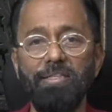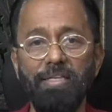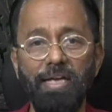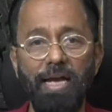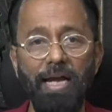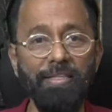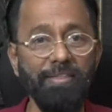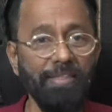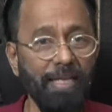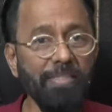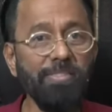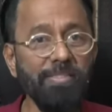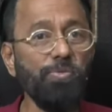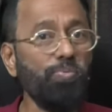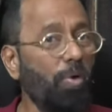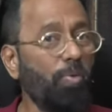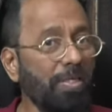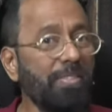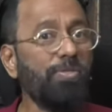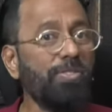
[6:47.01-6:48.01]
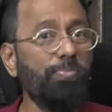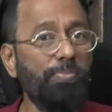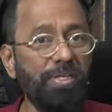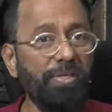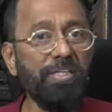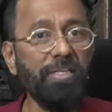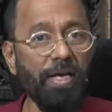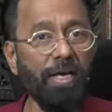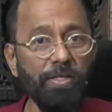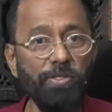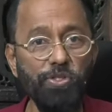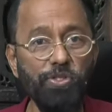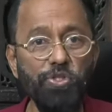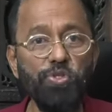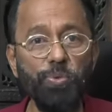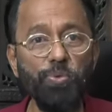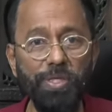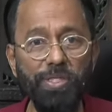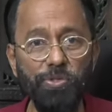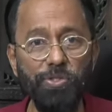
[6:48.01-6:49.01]
And that's what Mrunal is
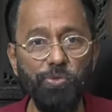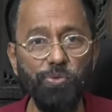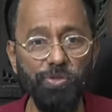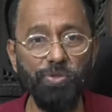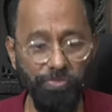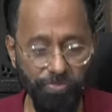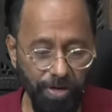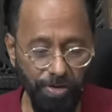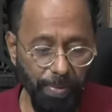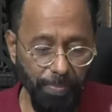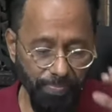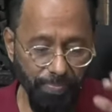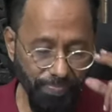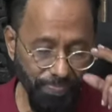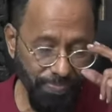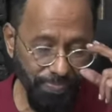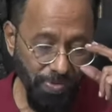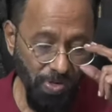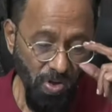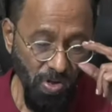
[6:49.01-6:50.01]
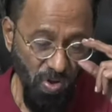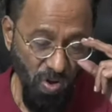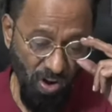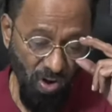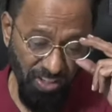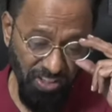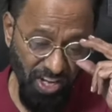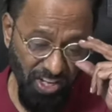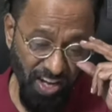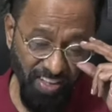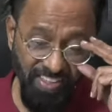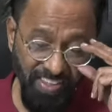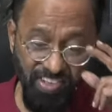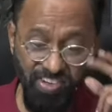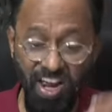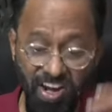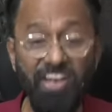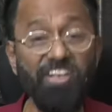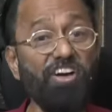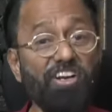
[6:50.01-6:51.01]
doing through the film. On the other
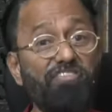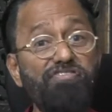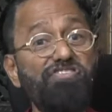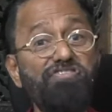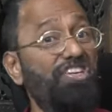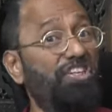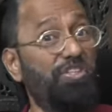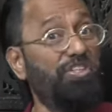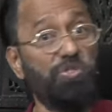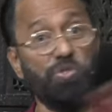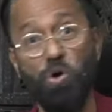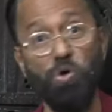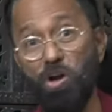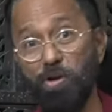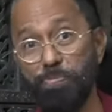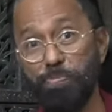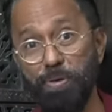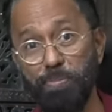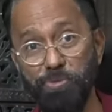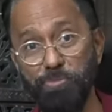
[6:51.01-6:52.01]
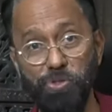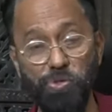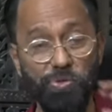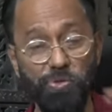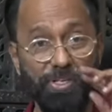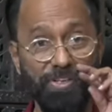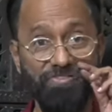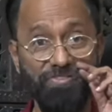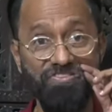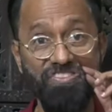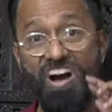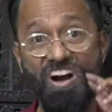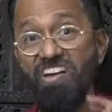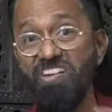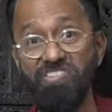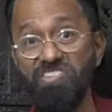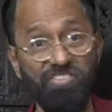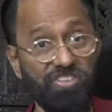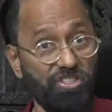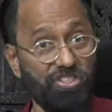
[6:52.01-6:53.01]
hand, Afreen is all brimstone and
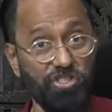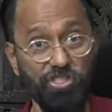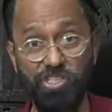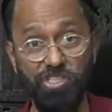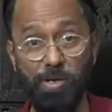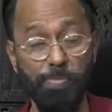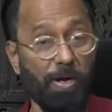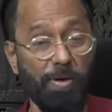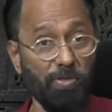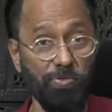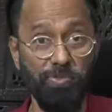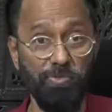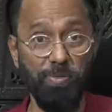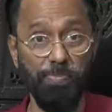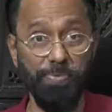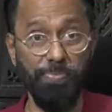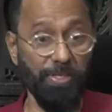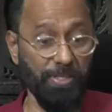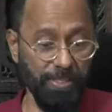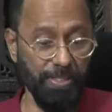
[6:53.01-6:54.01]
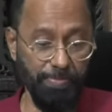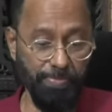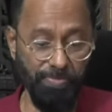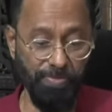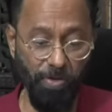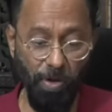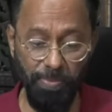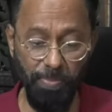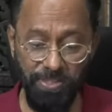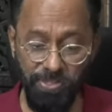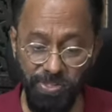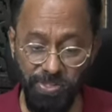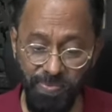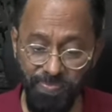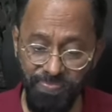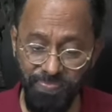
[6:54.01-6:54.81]
fire, which has come out with a brilliant performance.